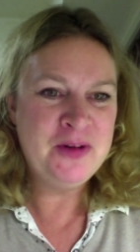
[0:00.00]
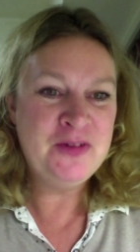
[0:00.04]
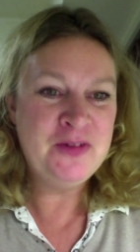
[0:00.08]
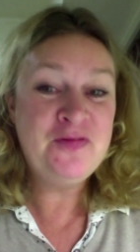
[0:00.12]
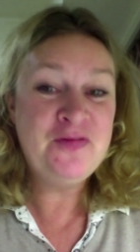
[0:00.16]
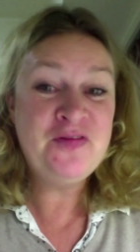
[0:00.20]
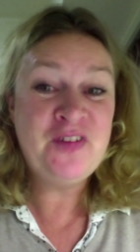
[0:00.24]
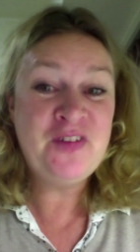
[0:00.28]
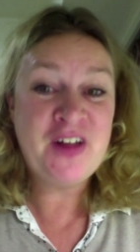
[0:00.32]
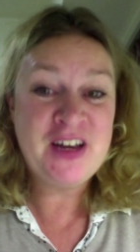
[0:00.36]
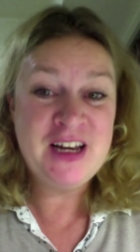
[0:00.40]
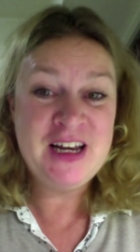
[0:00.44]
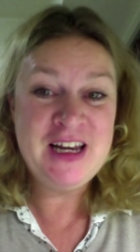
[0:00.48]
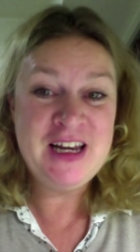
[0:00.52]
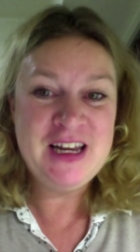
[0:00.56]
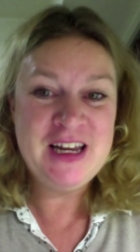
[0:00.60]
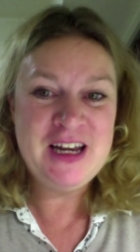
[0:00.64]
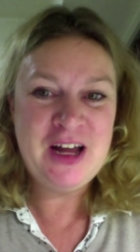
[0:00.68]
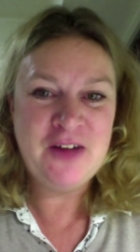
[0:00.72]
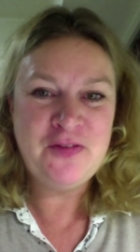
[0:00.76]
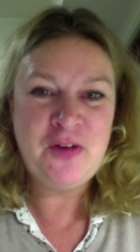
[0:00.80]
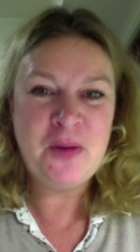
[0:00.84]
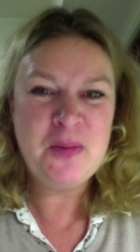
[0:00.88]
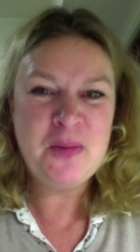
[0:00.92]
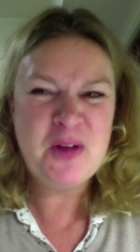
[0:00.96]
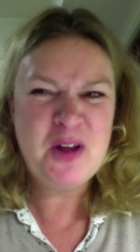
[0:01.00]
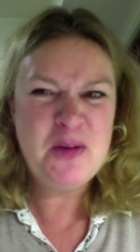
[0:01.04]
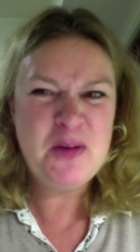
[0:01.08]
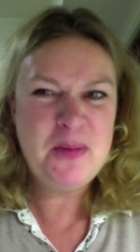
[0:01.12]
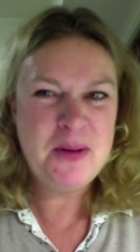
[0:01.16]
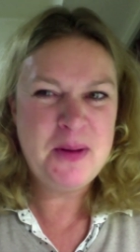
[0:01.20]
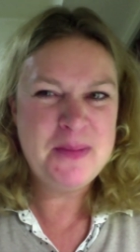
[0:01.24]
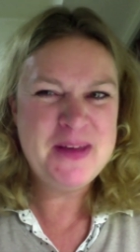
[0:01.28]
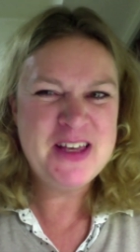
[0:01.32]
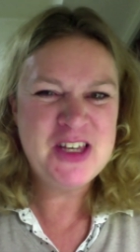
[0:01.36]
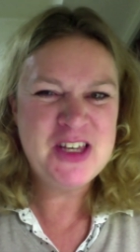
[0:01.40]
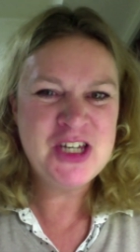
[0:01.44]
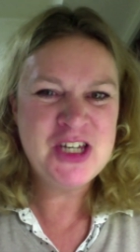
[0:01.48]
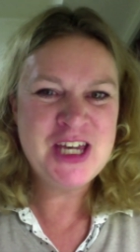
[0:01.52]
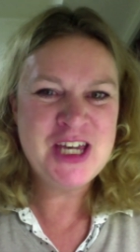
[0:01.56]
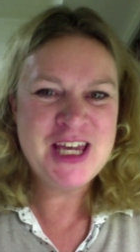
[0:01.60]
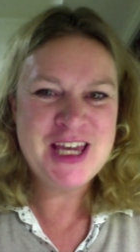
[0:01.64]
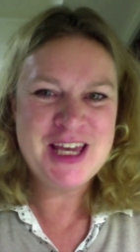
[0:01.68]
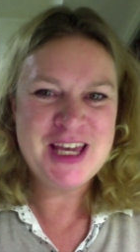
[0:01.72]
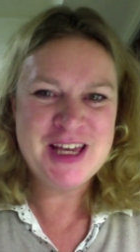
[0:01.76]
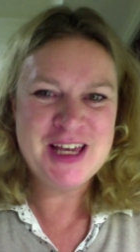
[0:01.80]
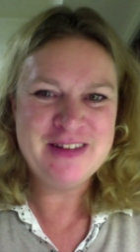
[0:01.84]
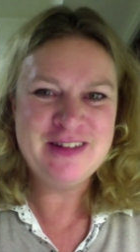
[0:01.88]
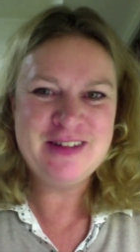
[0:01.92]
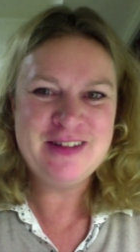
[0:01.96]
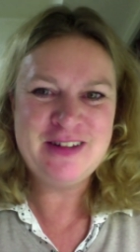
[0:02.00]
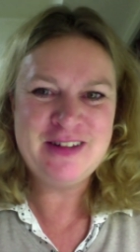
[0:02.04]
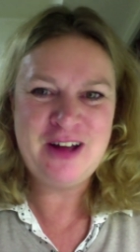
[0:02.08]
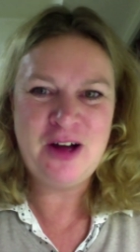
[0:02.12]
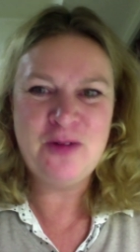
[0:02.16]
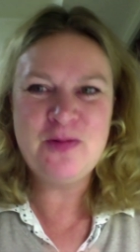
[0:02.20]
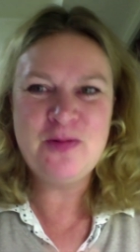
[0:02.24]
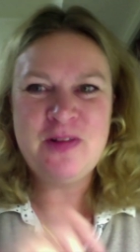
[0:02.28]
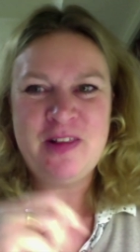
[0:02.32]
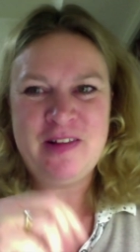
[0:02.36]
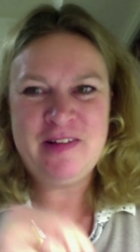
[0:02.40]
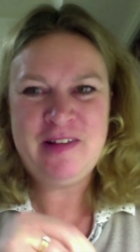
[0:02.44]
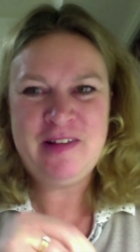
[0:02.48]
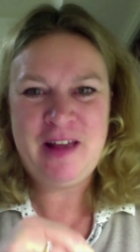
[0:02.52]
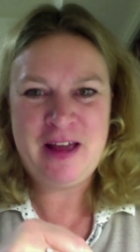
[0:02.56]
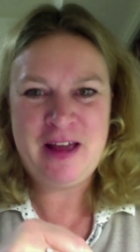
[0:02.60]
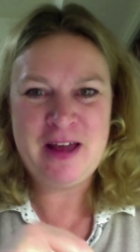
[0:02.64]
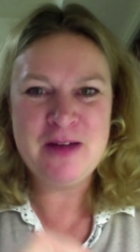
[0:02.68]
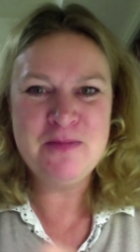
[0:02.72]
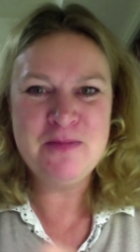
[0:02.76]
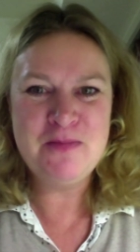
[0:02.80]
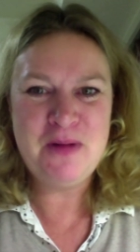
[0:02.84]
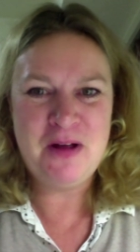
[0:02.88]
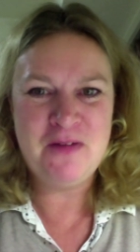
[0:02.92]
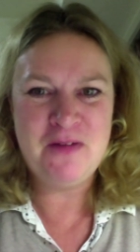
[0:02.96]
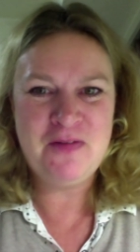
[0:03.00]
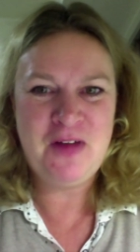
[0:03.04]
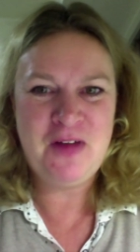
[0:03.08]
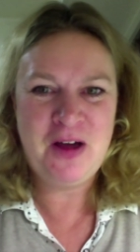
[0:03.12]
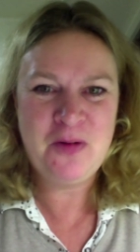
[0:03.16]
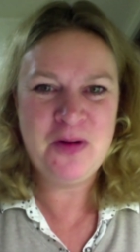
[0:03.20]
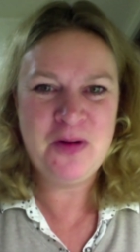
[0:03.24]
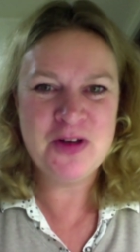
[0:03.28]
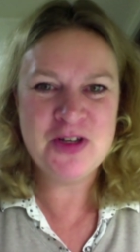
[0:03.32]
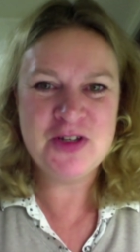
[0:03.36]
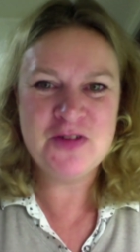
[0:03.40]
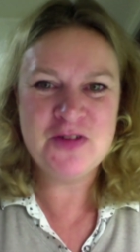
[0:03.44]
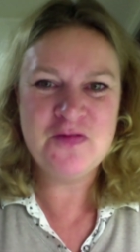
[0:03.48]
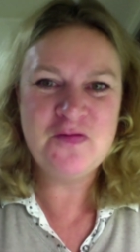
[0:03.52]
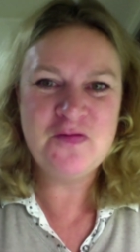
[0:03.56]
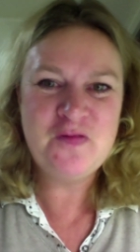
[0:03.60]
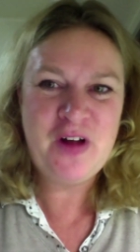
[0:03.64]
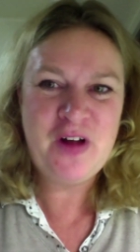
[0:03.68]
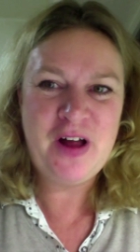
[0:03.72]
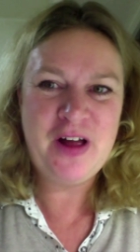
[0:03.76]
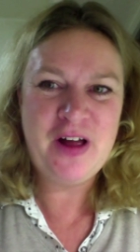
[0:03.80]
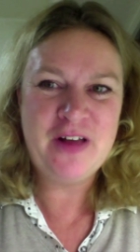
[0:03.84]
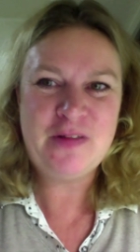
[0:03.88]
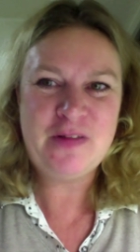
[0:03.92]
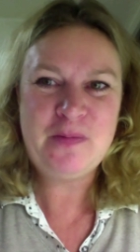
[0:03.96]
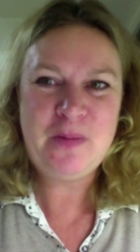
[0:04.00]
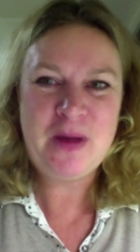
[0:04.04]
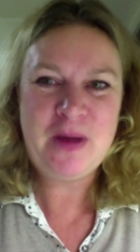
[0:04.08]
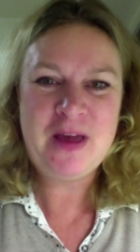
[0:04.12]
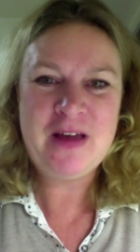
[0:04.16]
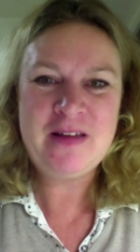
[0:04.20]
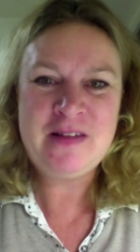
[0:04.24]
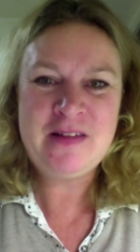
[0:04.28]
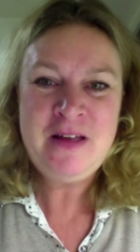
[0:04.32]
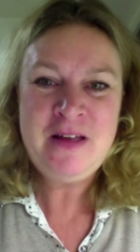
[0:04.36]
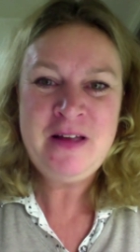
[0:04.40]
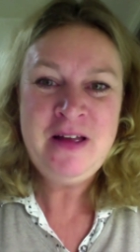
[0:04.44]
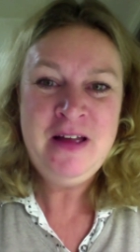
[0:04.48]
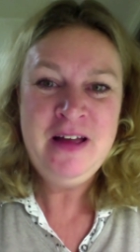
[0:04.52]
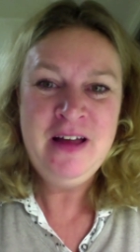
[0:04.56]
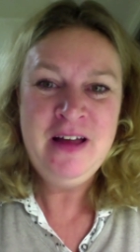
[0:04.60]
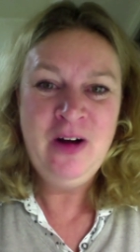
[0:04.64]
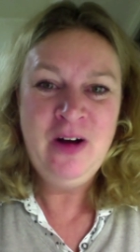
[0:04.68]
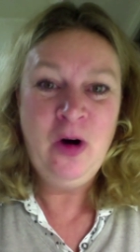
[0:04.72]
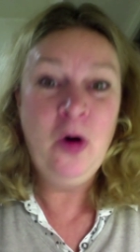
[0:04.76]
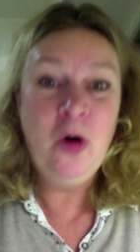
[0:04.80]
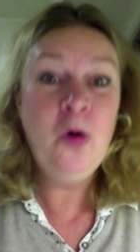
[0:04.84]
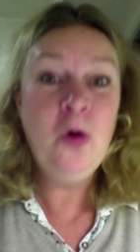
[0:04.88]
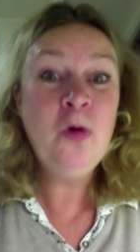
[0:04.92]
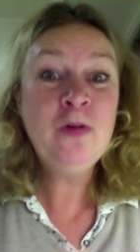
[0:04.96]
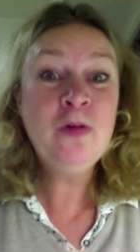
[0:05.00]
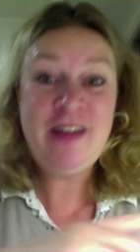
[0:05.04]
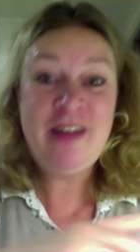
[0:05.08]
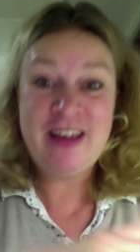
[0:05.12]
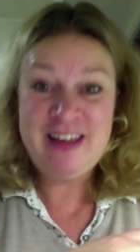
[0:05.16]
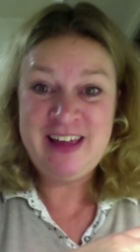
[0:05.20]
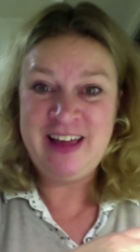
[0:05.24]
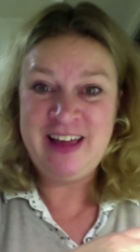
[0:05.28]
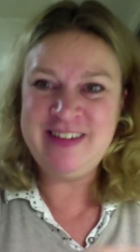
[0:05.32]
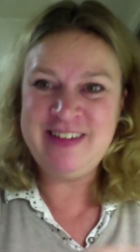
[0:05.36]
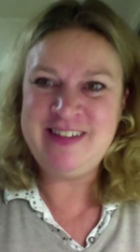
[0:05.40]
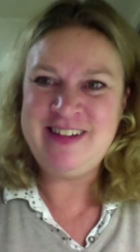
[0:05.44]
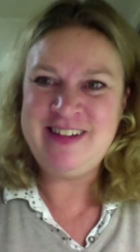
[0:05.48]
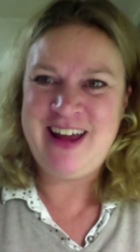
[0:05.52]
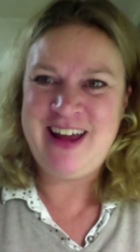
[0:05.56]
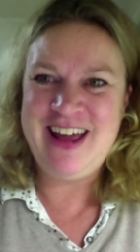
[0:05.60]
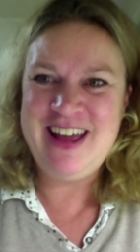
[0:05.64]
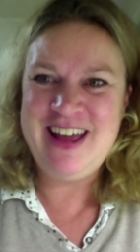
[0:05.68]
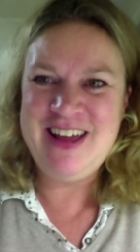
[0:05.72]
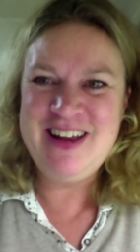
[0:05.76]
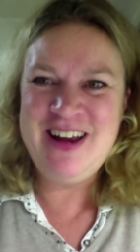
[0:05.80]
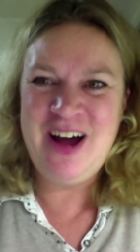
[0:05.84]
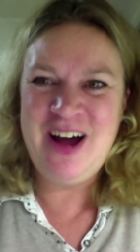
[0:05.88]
And funnily enough, I'm going to be a bit cheeky and start with the second bit of that question first, because all day yesterday